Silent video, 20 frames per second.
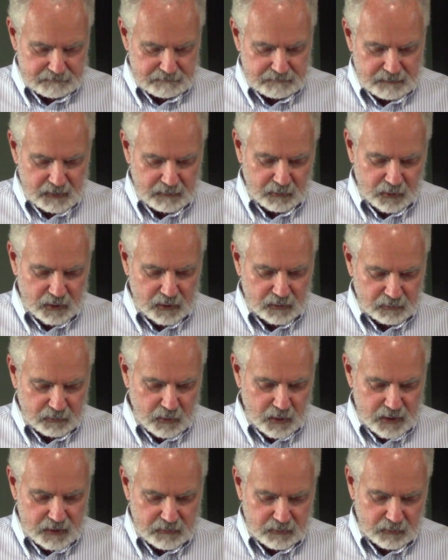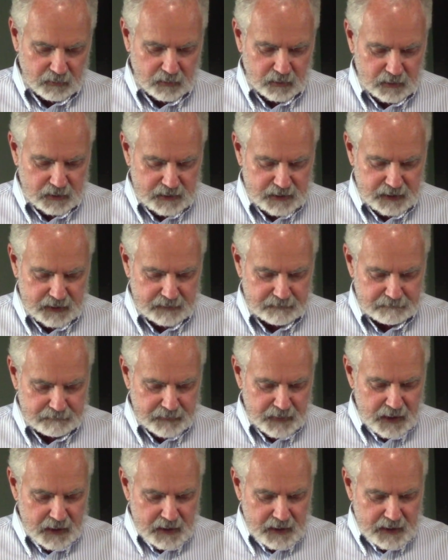But verse 24 said,
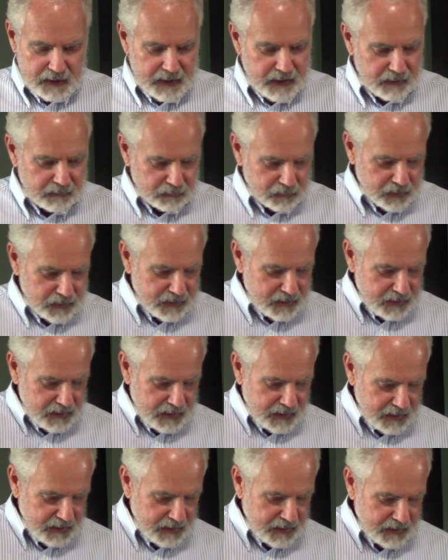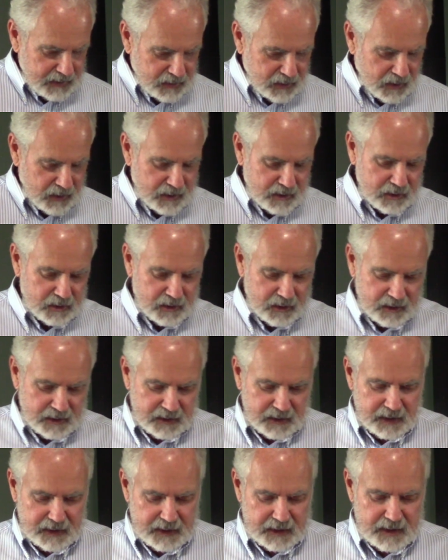after he had done this, he
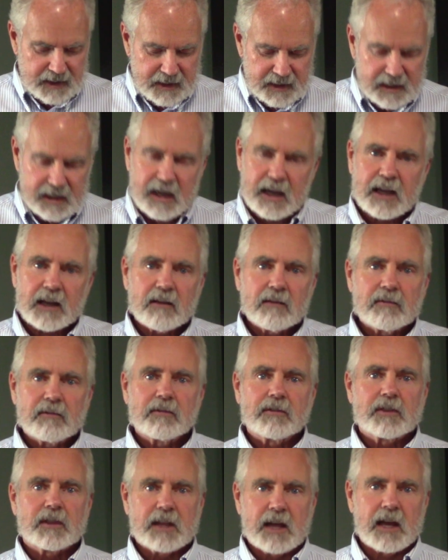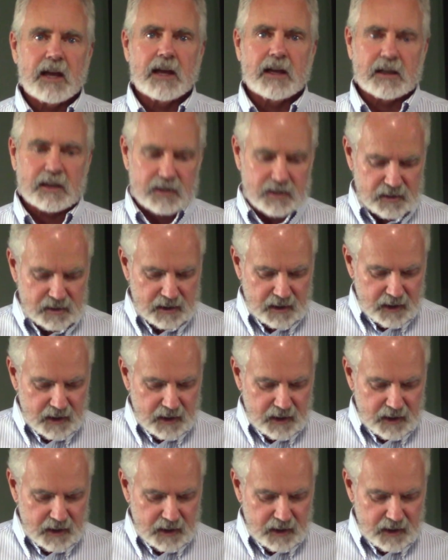said, he gave thanks.